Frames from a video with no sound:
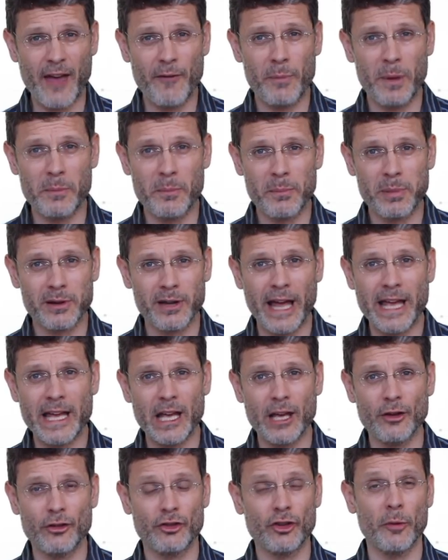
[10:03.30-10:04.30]
have been
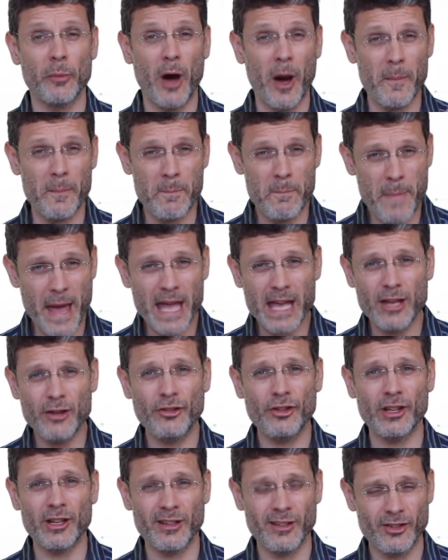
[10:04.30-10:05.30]
playing some
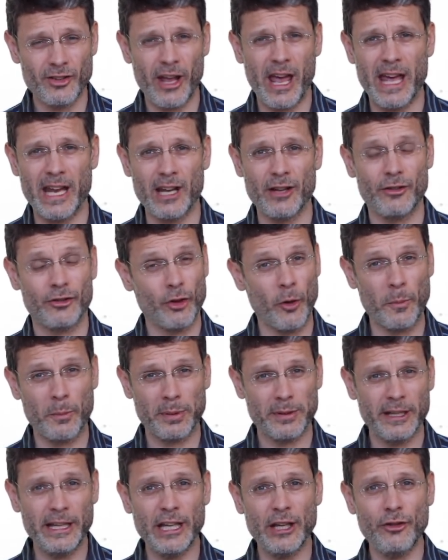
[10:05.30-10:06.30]
amazing tennis, so
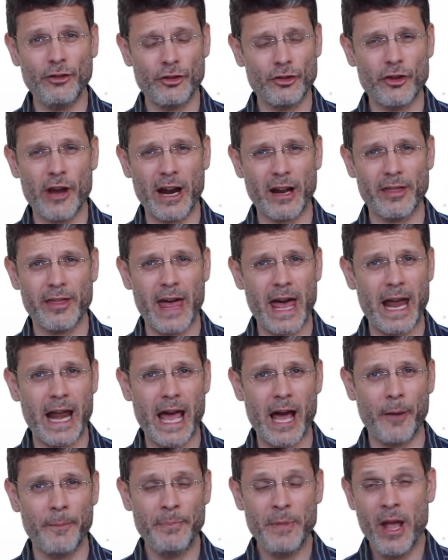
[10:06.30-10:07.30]
please check that
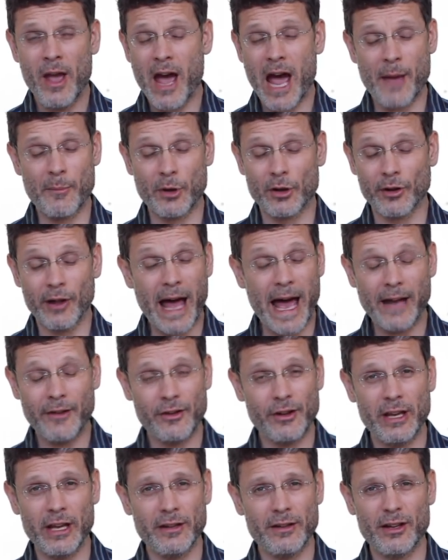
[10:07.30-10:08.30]
out. I'm glad
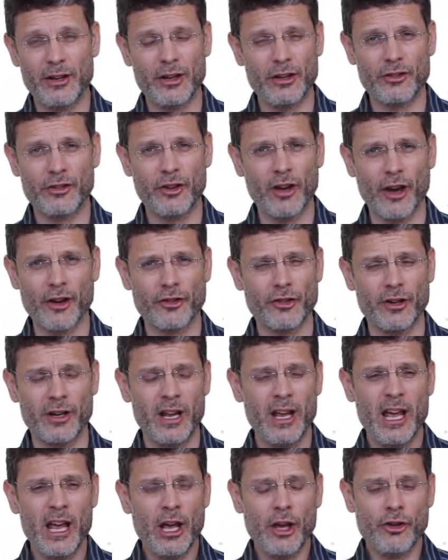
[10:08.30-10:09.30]
to get into
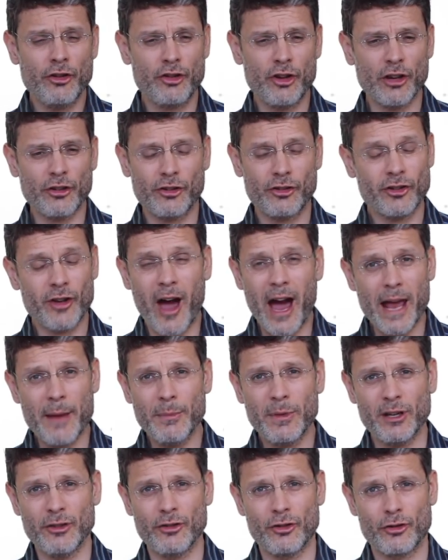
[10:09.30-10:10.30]
discussion. Just
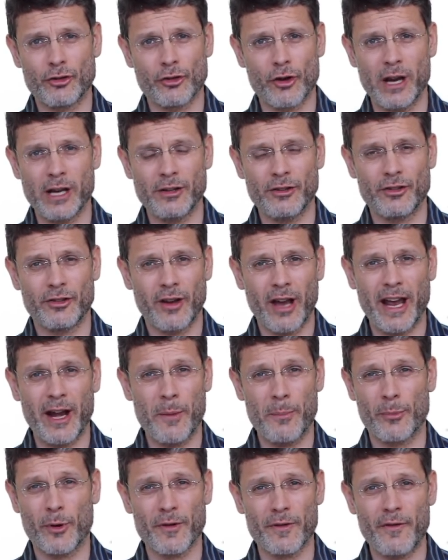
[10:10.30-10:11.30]
time constraints
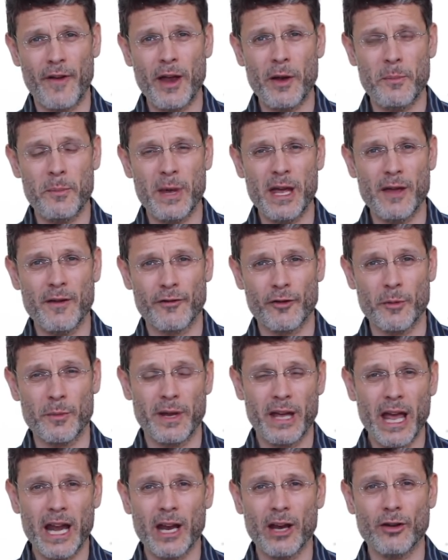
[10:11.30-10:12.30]
kind of prevent me
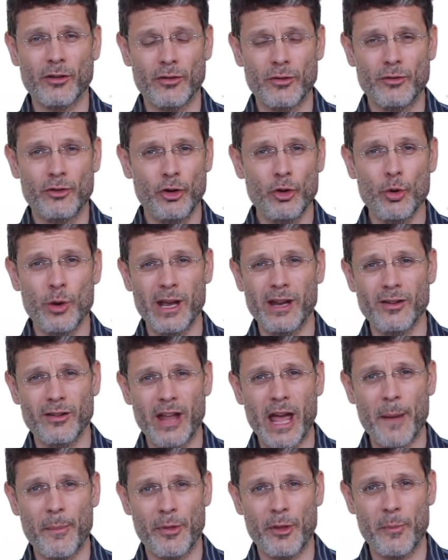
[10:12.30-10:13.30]
from getting too
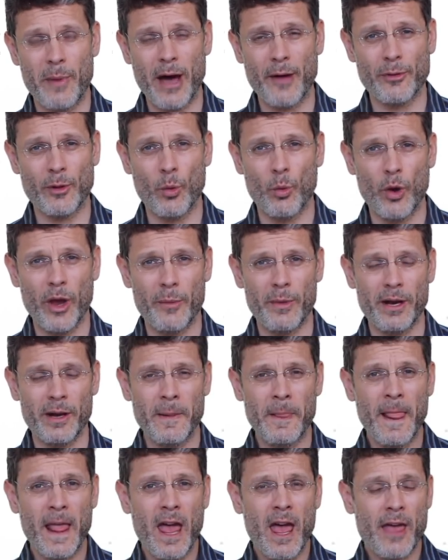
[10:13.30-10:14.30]
in-depth about the women.
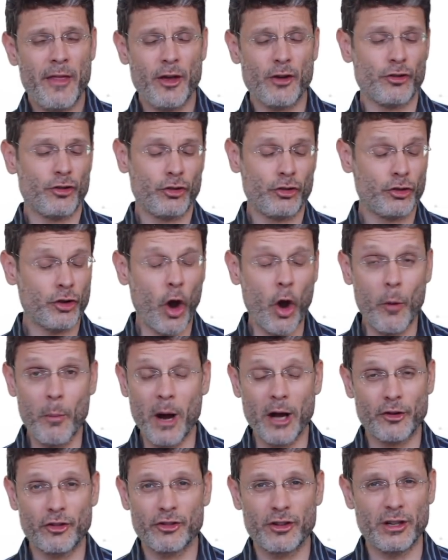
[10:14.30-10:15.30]
There's so
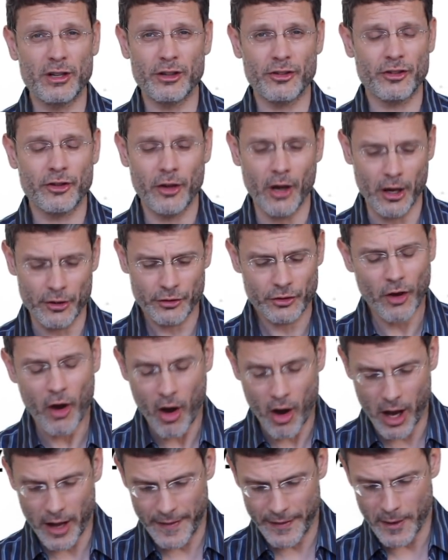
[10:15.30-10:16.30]
much to discuss
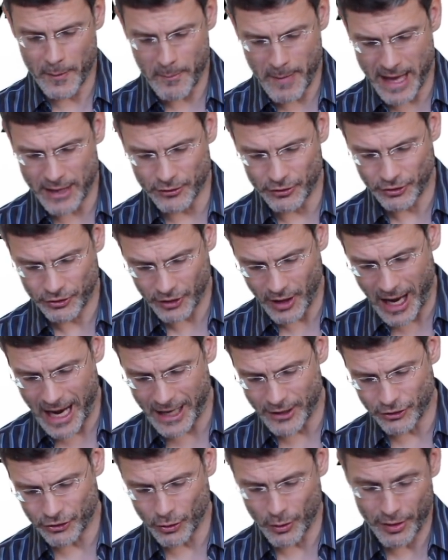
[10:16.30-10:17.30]
on the men's
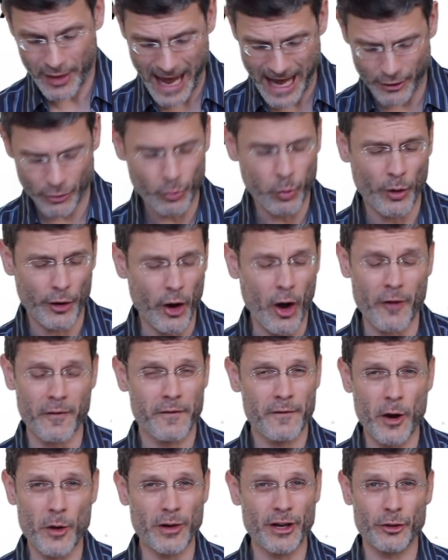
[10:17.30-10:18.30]
side, so that's what our
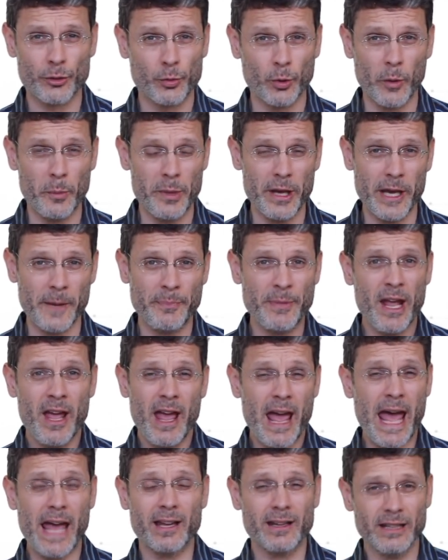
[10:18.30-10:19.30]
focus will be,
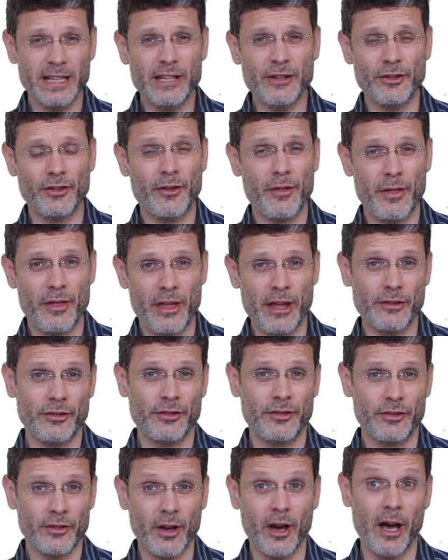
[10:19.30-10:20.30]
at least
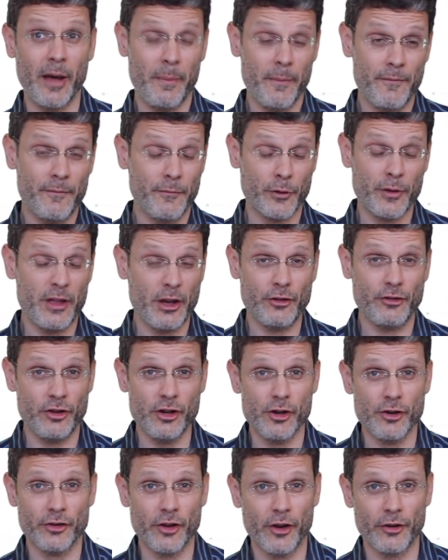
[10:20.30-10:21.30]
for this
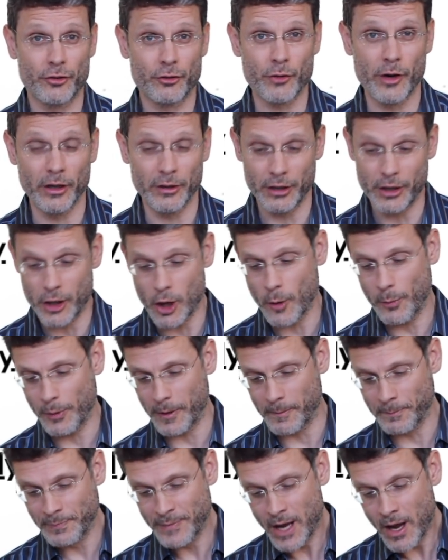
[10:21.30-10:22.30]
year's Australian
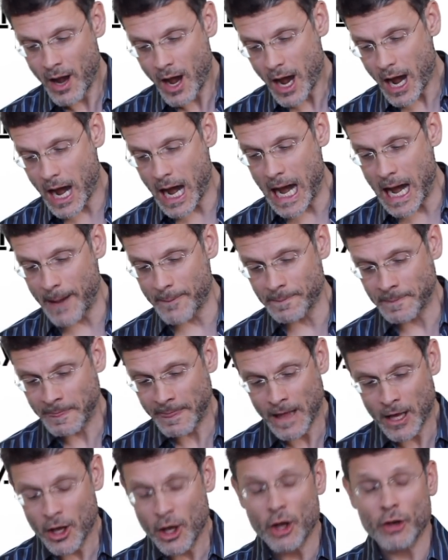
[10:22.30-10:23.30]
Open.
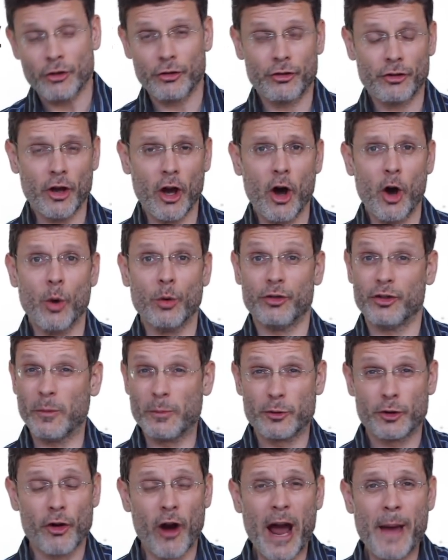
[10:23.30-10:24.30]
So
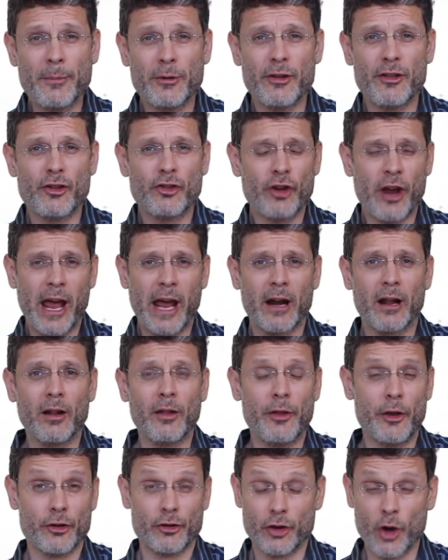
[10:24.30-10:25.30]
subscribe to the
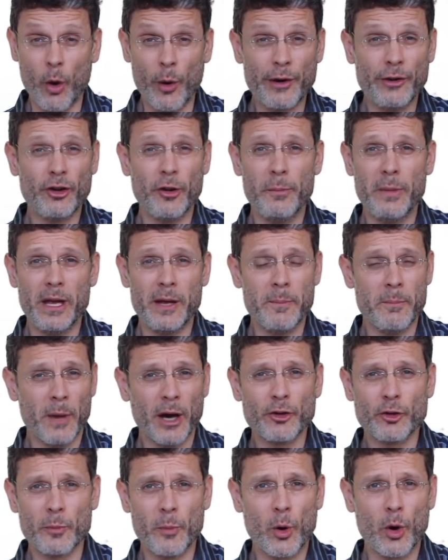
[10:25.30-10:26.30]
channel. There's going to be
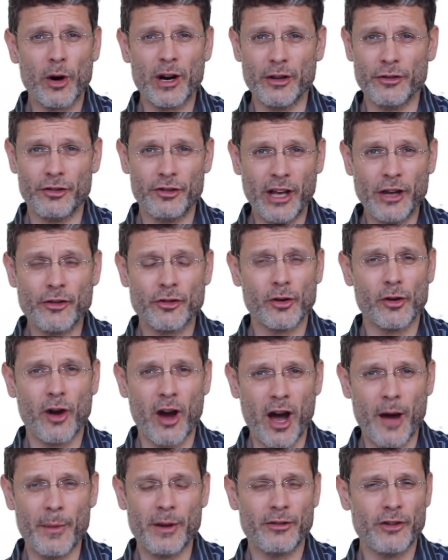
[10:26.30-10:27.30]
much more essential
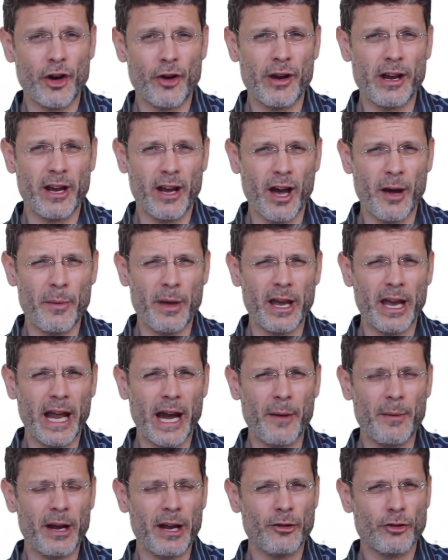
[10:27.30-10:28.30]
commentary coming,
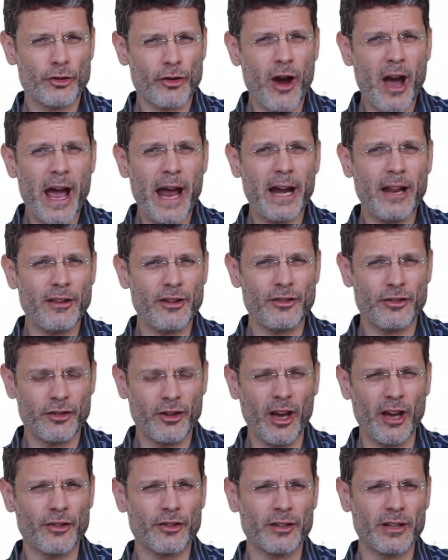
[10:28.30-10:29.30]
and I'm going to try to
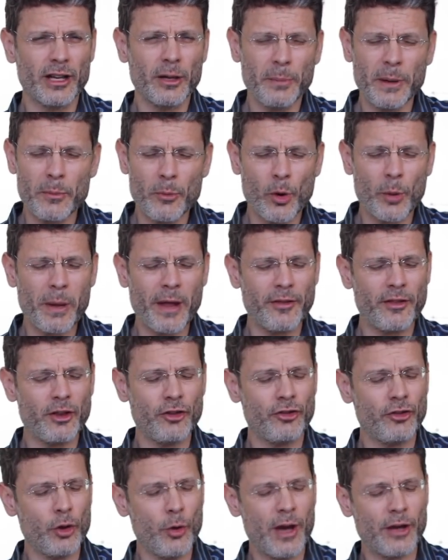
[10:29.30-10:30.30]
discuss a little bit more about
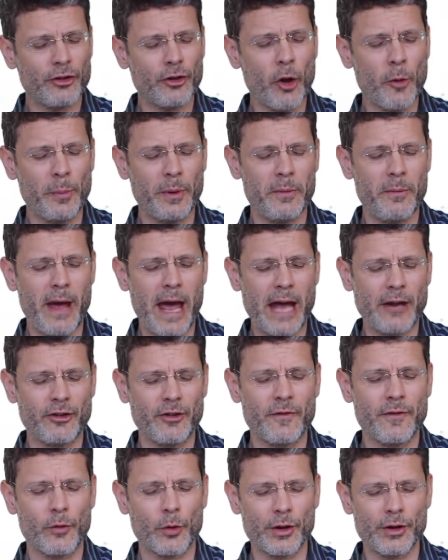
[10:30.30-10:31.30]
these US Open
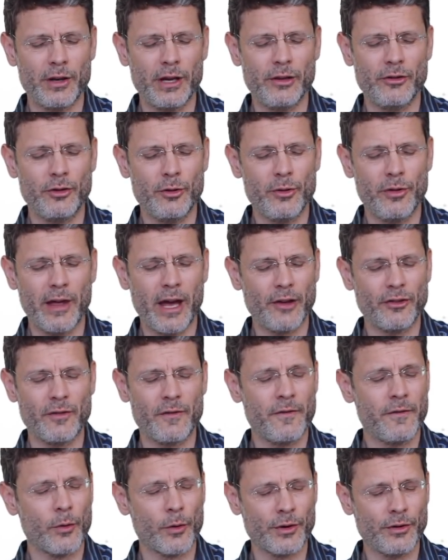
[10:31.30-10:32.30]
match in
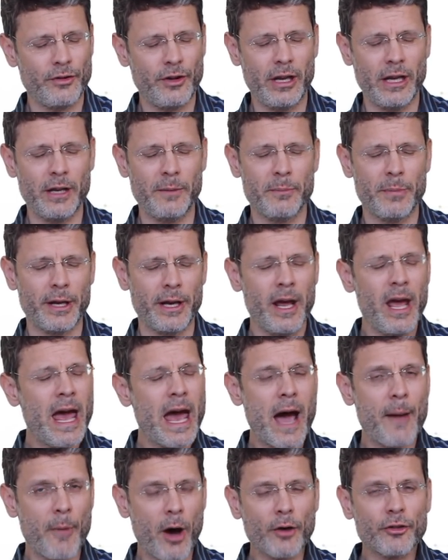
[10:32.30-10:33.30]
2014, but
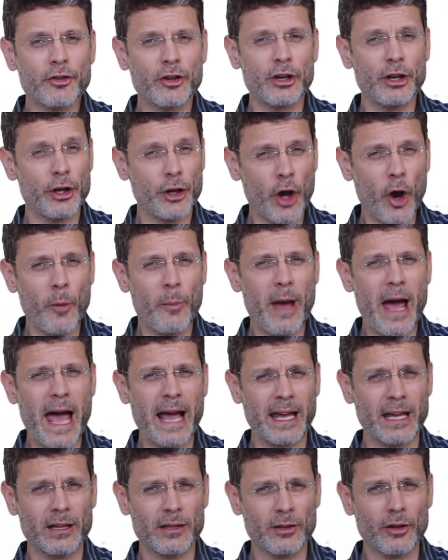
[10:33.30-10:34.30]
I'm also going to go
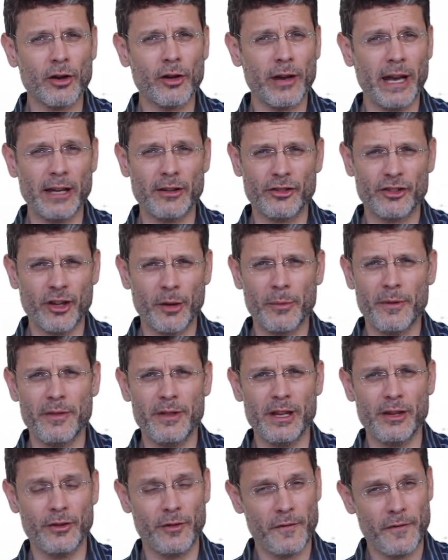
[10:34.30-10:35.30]
back and look at some of
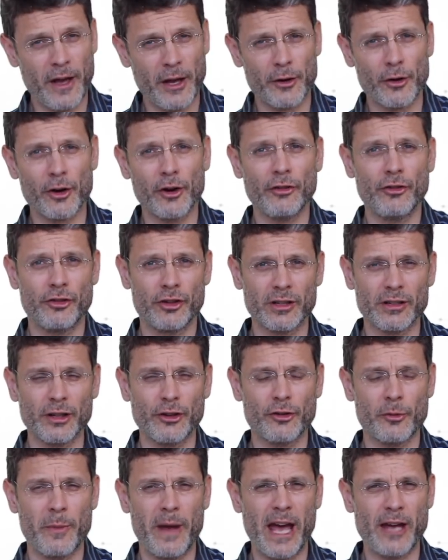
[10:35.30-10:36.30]
these
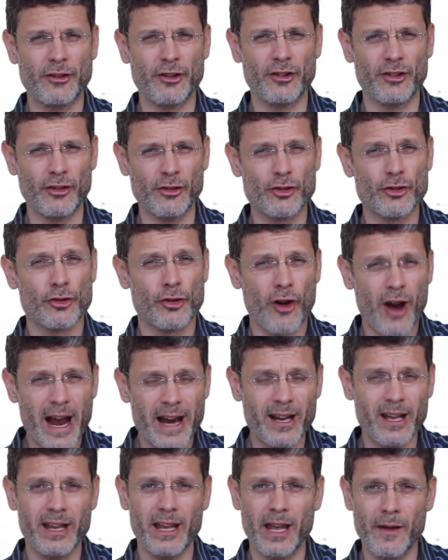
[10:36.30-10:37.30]
Federer-Cilic matches and
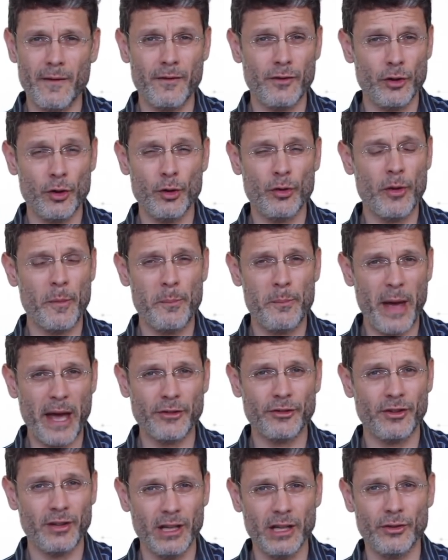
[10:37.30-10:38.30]
try to give you the
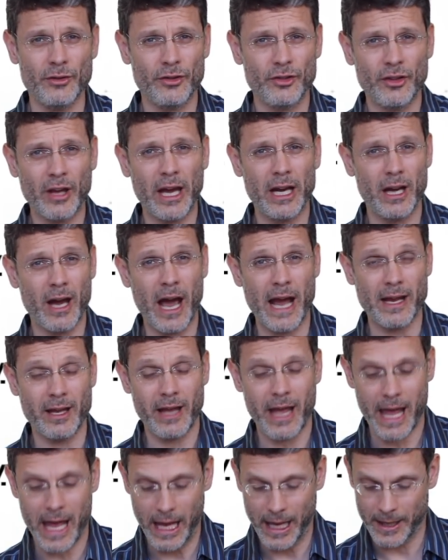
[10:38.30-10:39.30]
best insight I
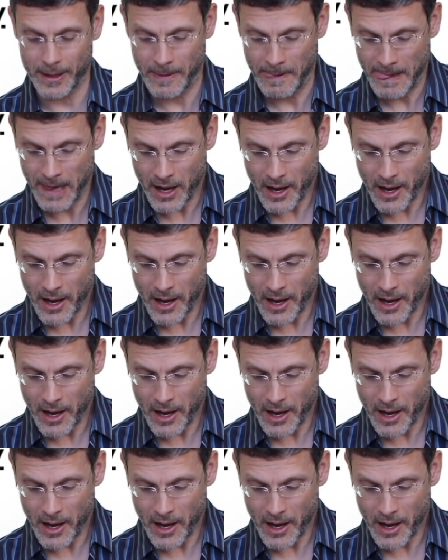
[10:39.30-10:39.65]
can